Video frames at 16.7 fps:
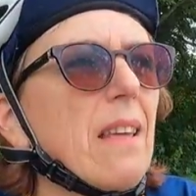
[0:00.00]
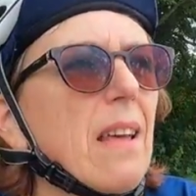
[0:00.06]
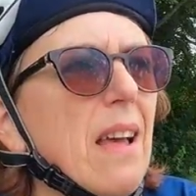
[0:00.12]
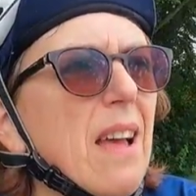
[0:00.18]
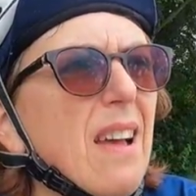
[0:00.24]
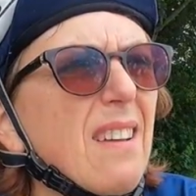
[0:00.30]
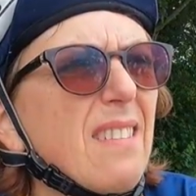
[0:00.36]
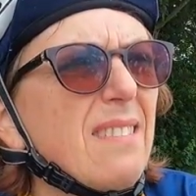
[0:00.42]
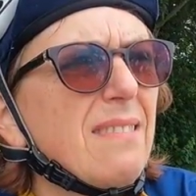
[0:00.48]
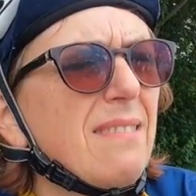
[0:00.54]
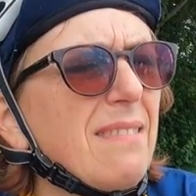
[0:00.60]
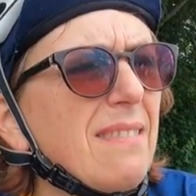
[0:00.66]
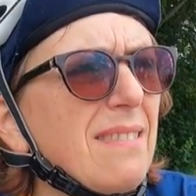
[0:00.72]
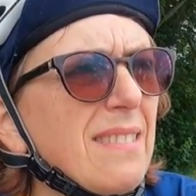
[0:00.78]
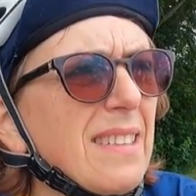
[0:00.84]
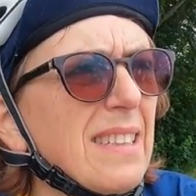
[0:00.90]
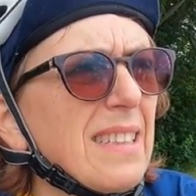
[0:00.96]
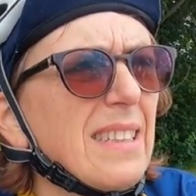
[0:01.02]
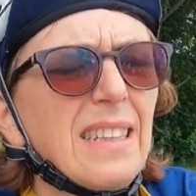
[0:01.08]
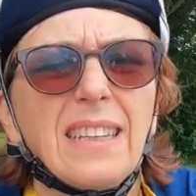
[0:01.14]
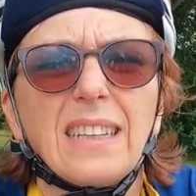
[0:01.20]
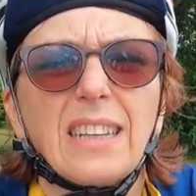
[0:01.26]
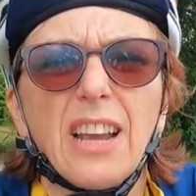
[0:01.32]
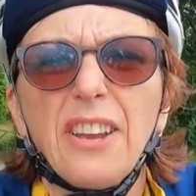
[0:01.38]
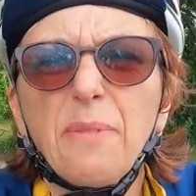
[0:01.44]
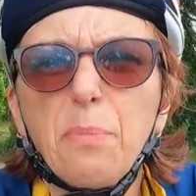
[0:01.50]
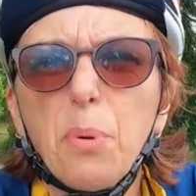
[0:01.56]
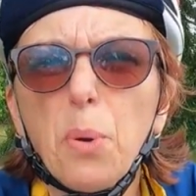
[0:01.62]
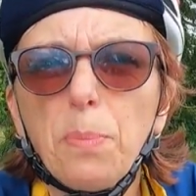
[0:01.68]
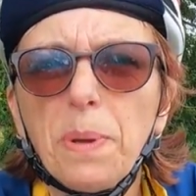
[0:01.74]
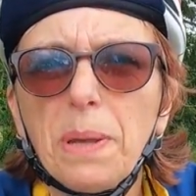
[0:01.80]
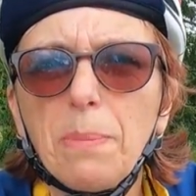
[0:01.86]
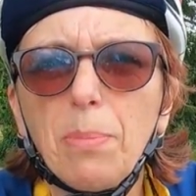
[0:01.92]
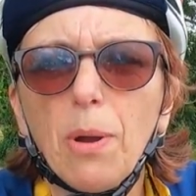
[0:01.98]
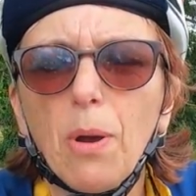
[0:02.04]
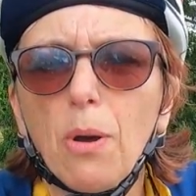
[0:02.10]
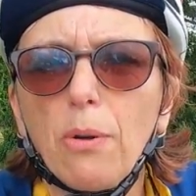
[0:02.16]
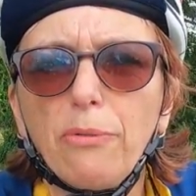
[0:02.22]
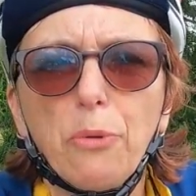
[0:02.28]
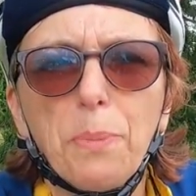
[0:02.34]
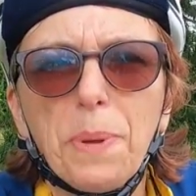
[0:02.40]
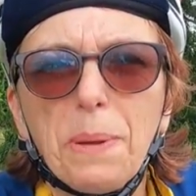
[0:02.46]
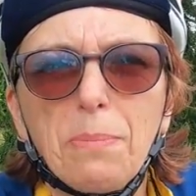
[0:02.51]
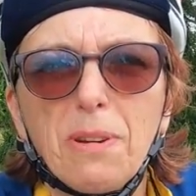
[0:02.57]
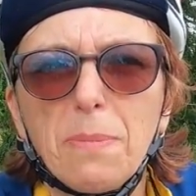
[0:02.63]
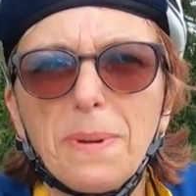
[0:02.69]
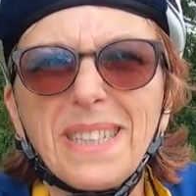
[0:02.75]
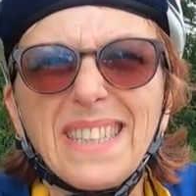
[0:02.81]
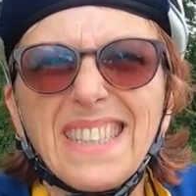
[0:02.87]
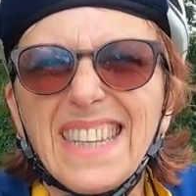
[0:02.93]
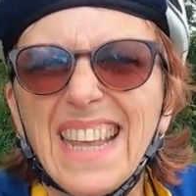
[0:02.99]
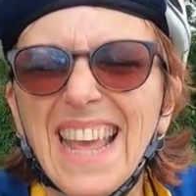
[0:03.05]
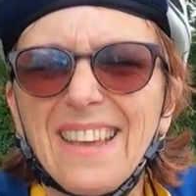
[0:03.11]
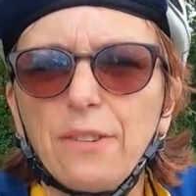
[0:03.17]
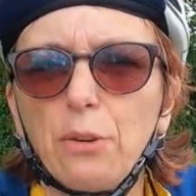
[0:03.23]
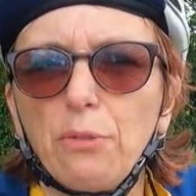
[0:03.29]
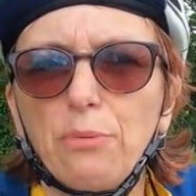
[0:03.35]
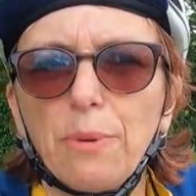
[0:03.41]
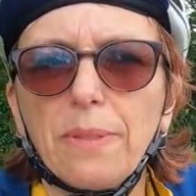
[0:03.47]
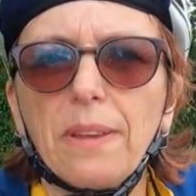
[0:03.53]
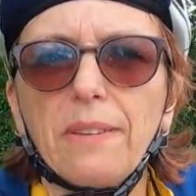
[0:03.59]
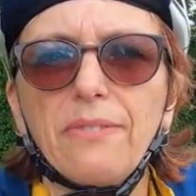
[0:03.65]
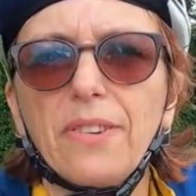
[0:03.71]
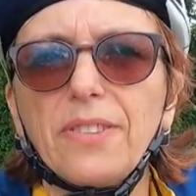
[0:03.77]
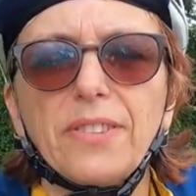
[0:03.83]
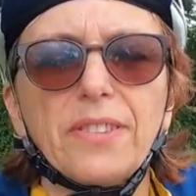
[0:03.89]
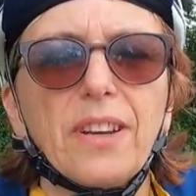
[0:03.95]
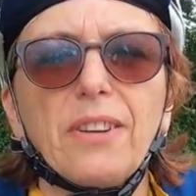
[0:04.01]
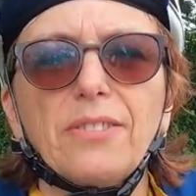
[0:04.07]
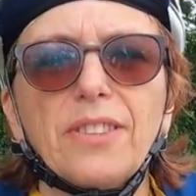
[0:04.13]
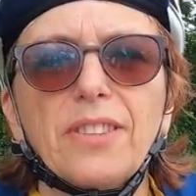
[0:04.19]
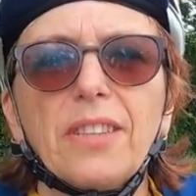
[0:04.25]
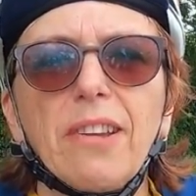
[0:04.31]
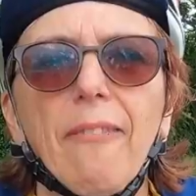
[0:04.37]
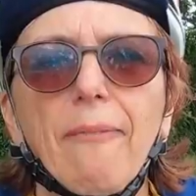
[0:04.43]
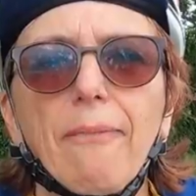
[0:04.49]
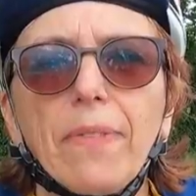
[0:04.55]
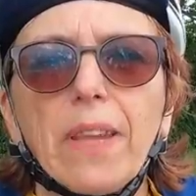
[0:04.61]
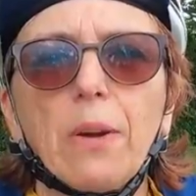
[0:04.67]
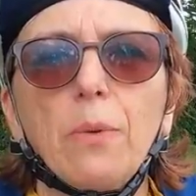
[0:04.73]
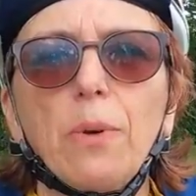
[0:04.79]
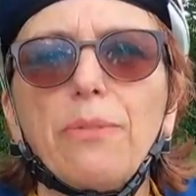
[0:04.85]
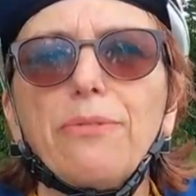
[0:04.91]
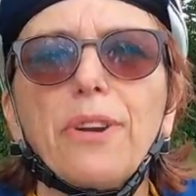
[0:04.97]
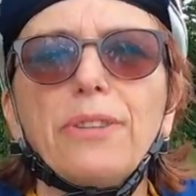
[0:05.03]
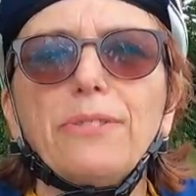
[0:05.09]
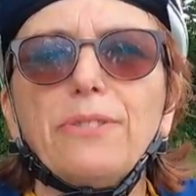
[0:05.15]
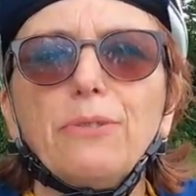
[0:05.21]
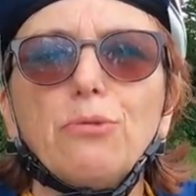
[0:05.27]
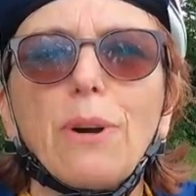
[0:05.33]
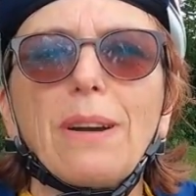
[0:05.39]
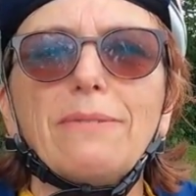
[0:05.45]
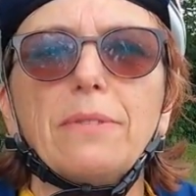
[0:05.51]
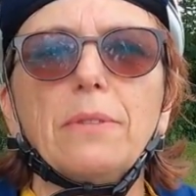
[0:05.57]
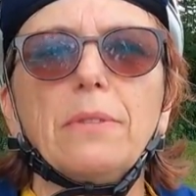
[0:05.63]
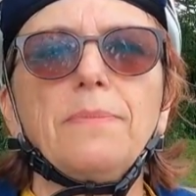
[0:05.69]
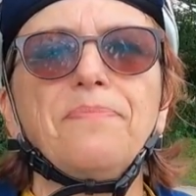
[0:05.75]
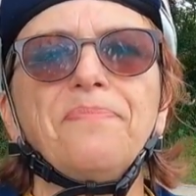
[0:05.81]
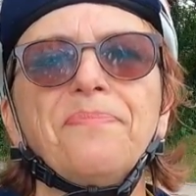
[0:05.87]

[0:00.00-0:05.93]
that kind of put people off, or people are a bit scared of when they first start to go off-road and gravel.